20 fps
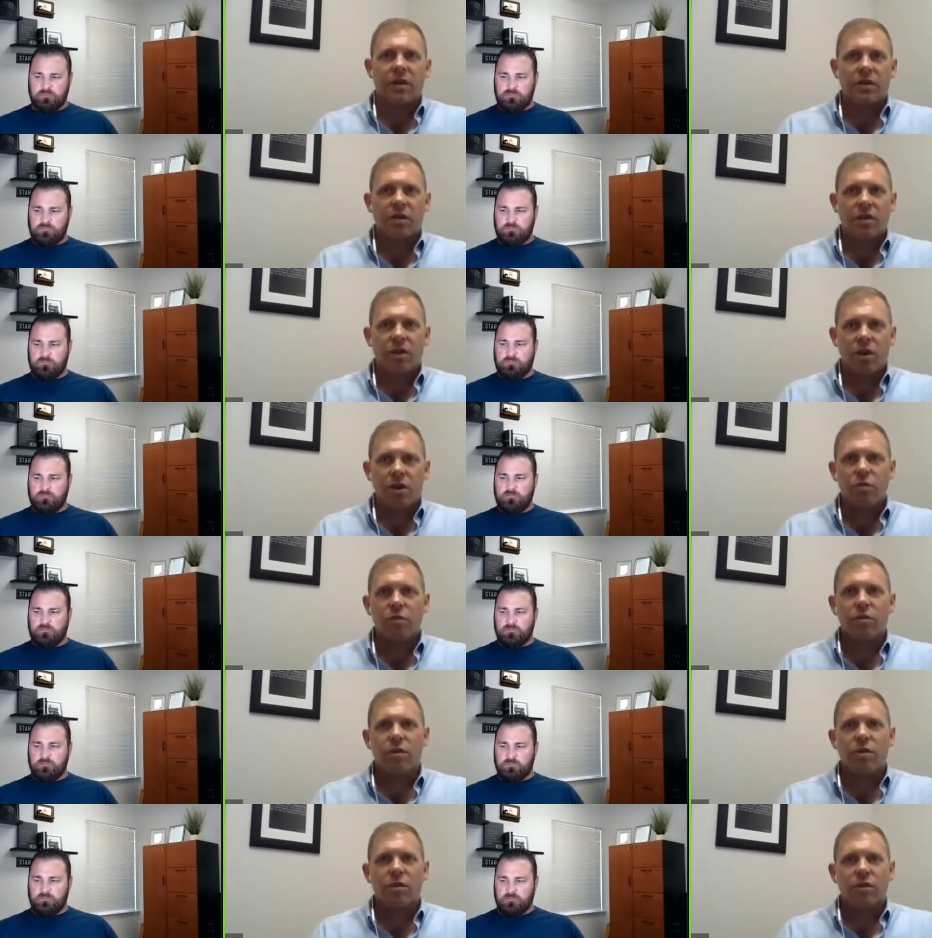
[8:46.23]

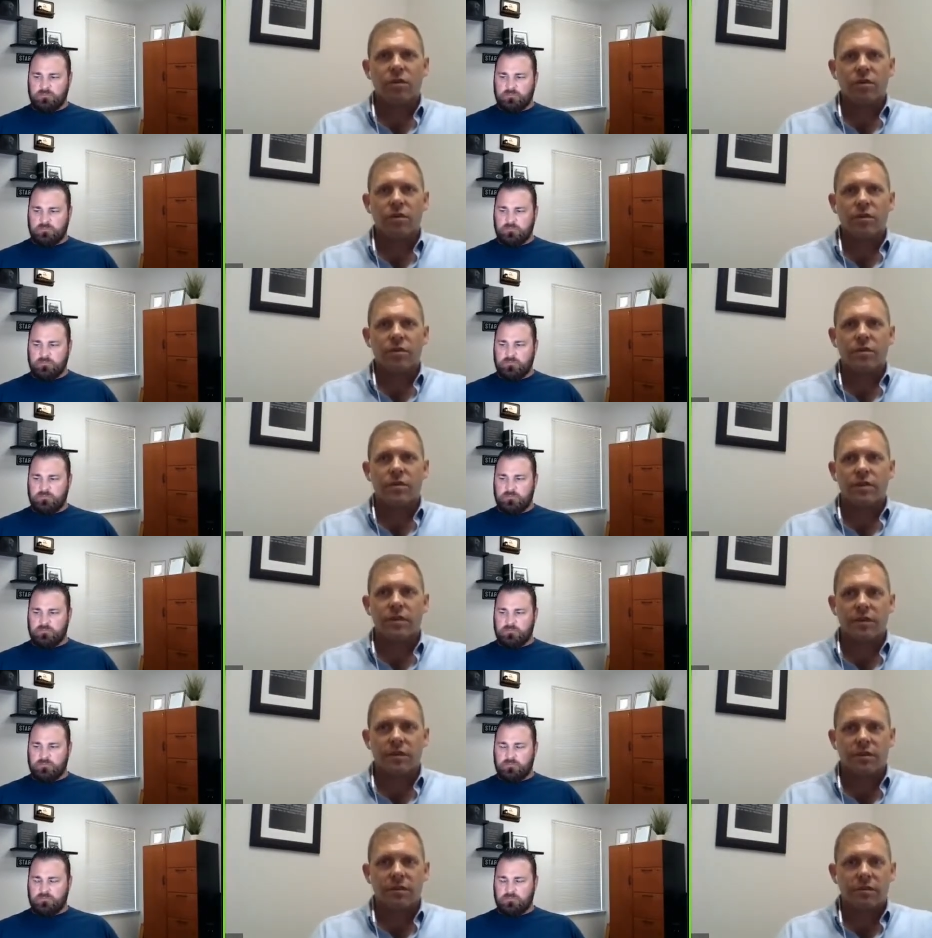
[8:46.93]

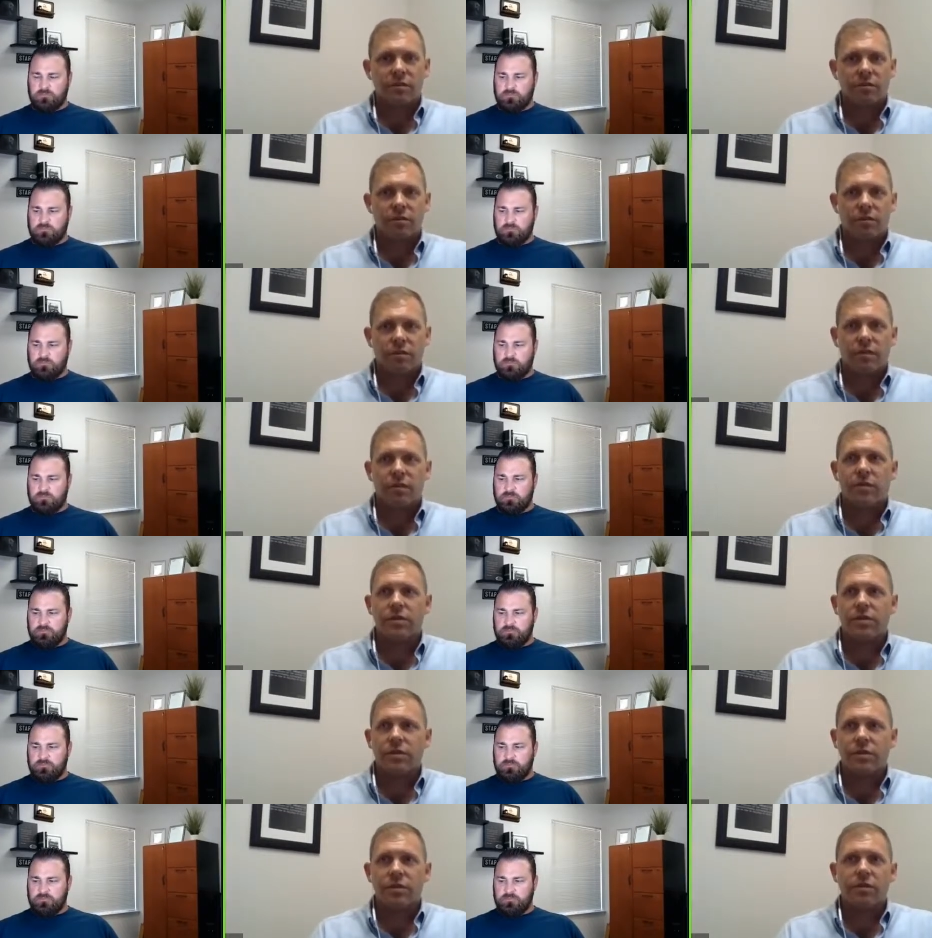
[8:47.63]
Speaker 1: coworkers and
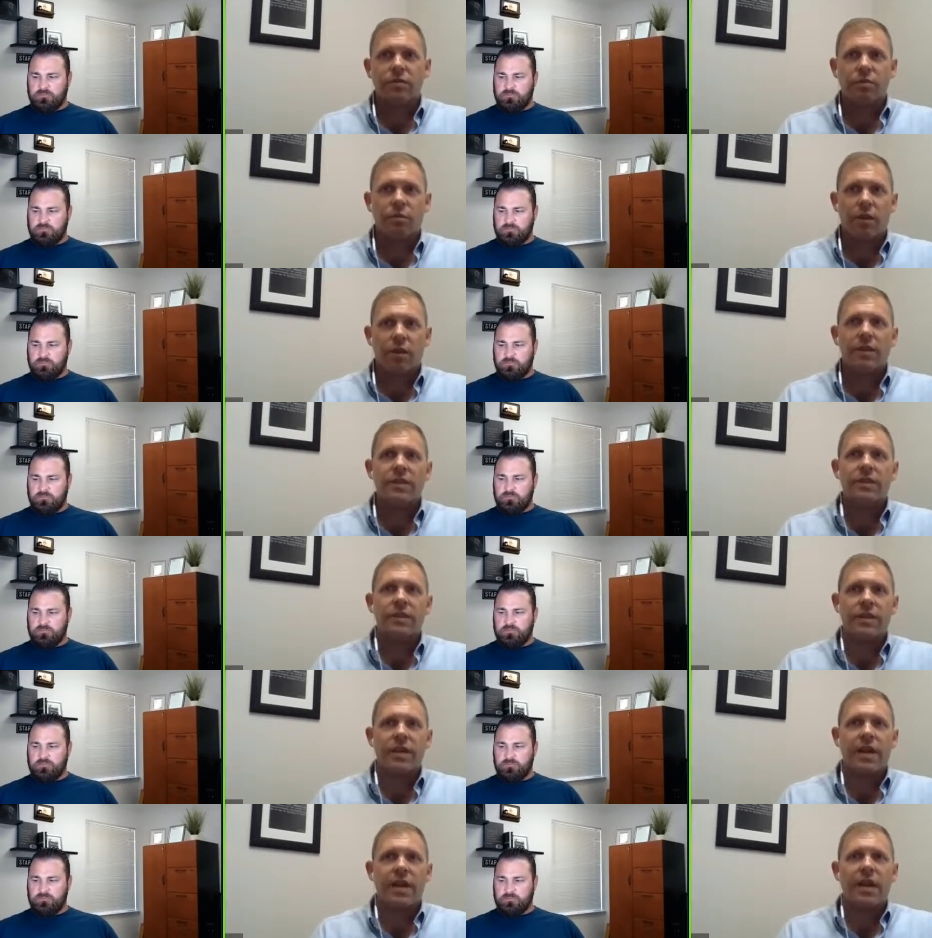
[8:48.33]
there's still
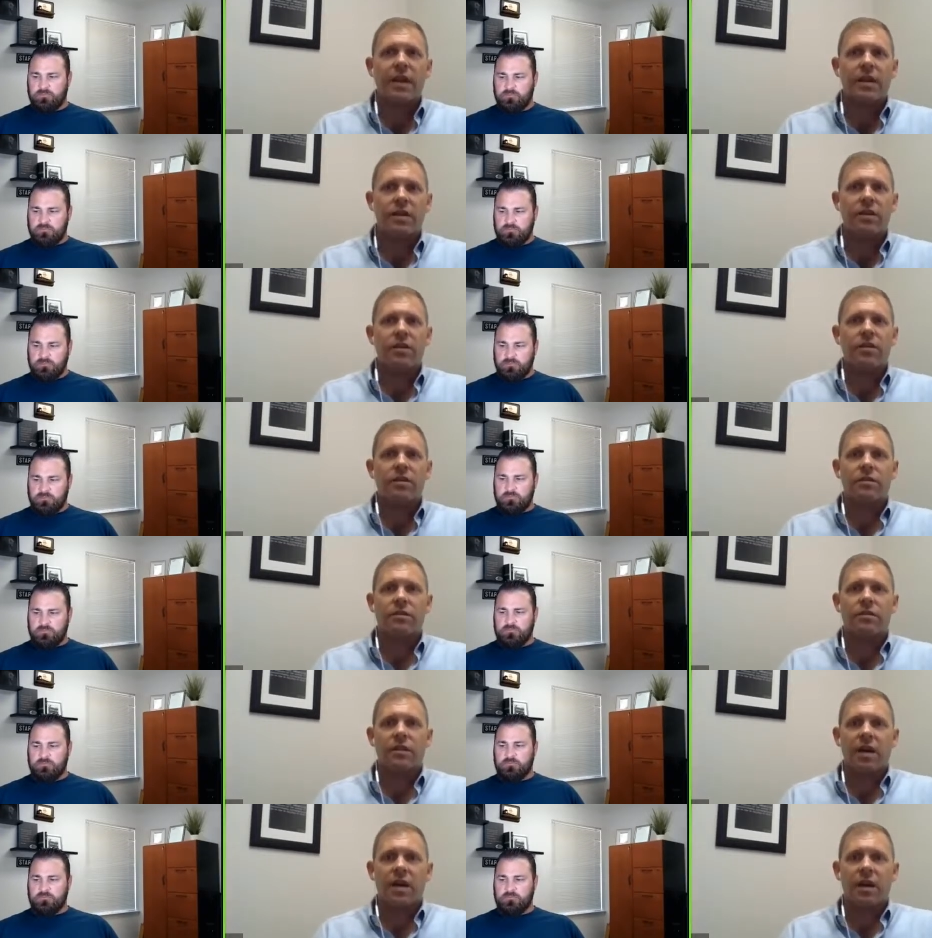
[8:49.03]
one today
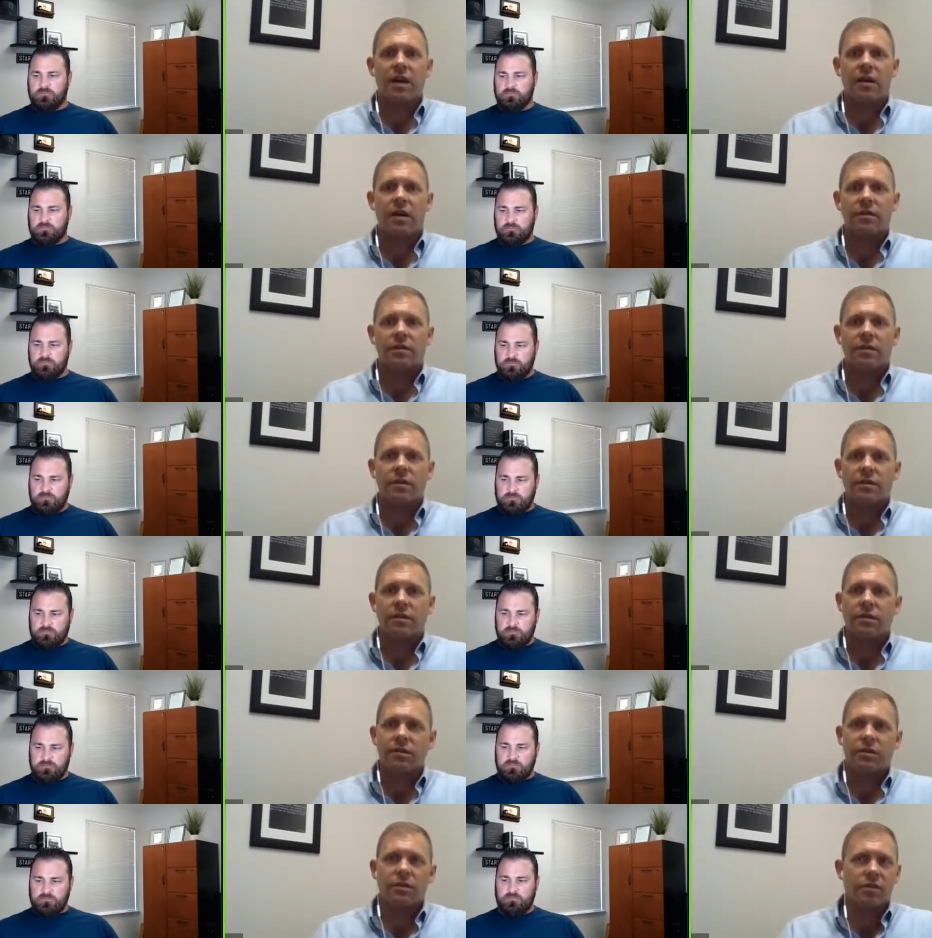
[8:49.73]
here, uh,
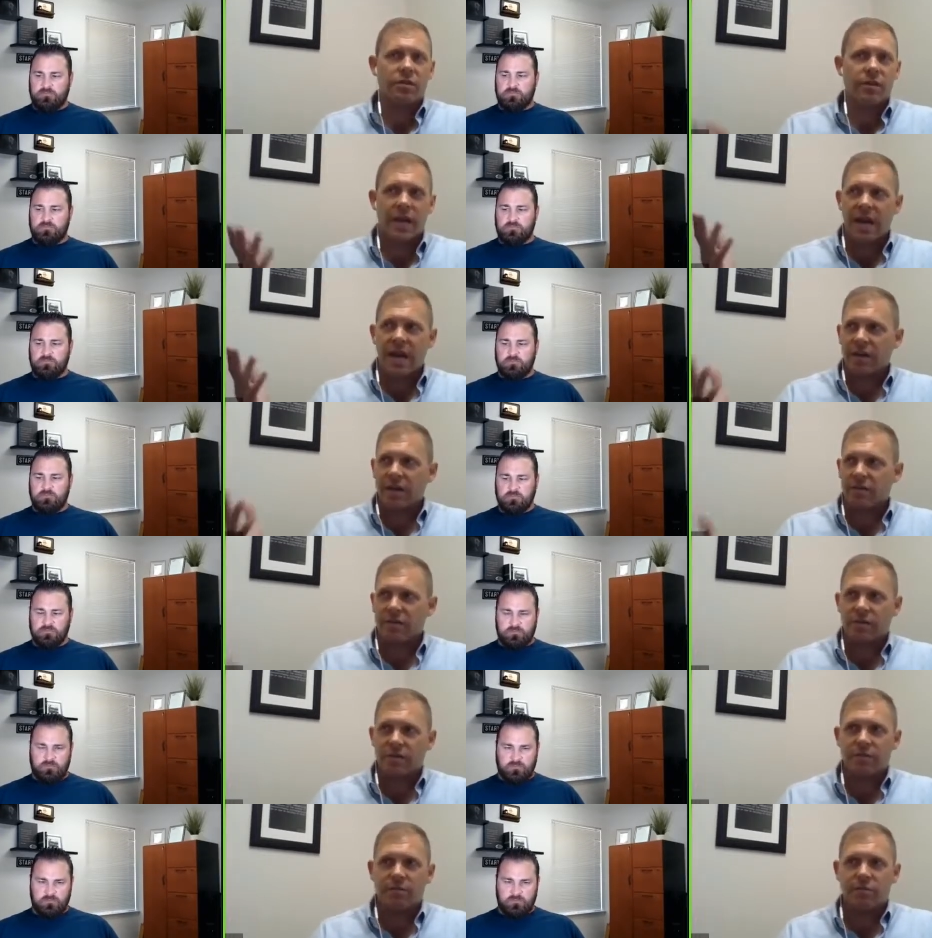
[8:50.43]
the, the, girl that I
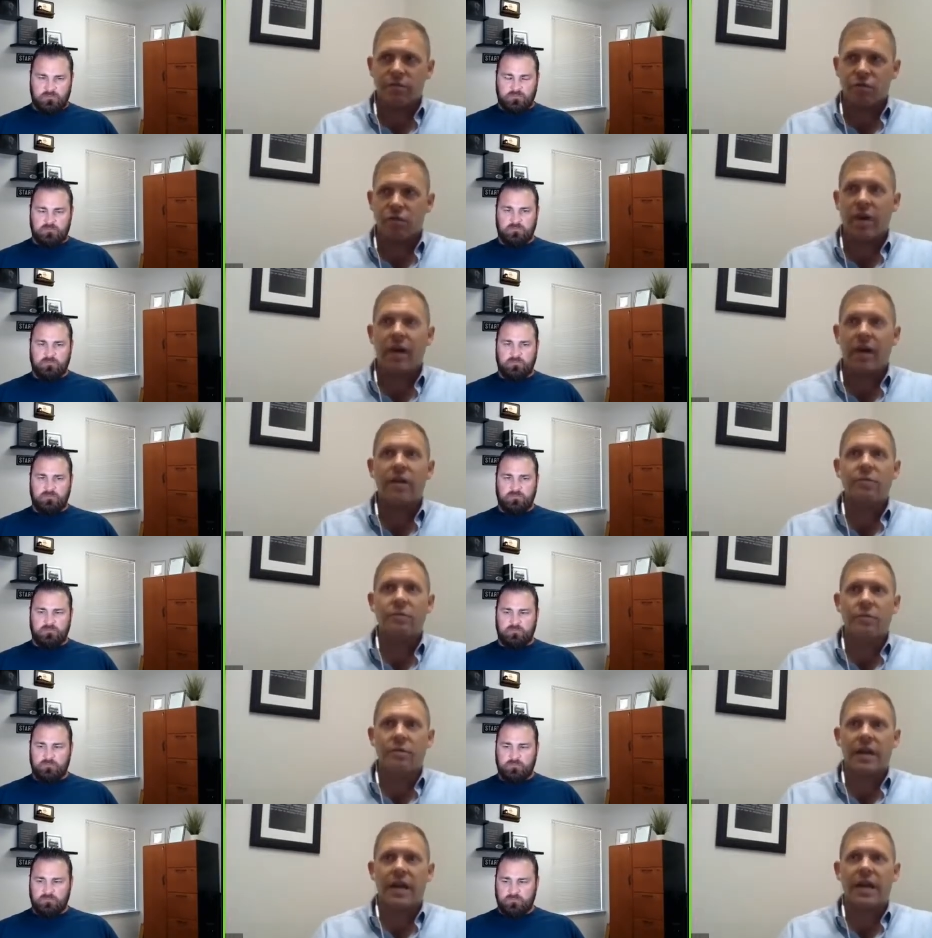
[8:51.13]
actually
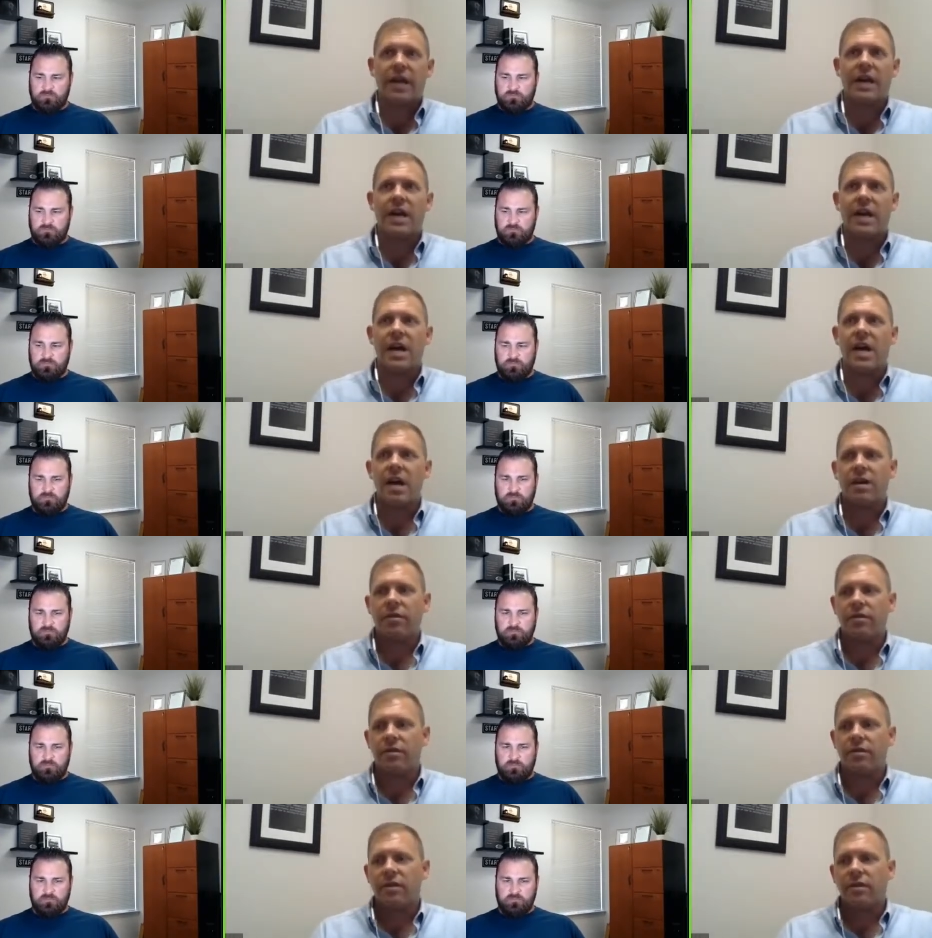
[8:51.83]
trained me when I got
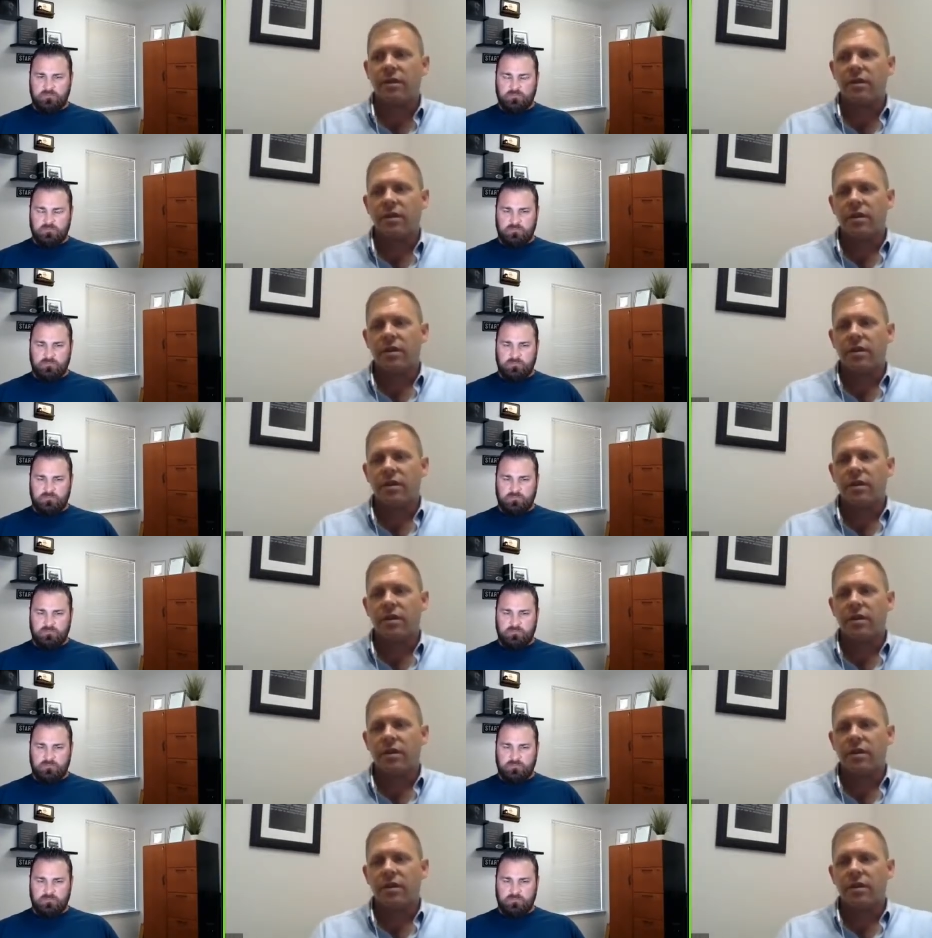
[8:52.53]
hired,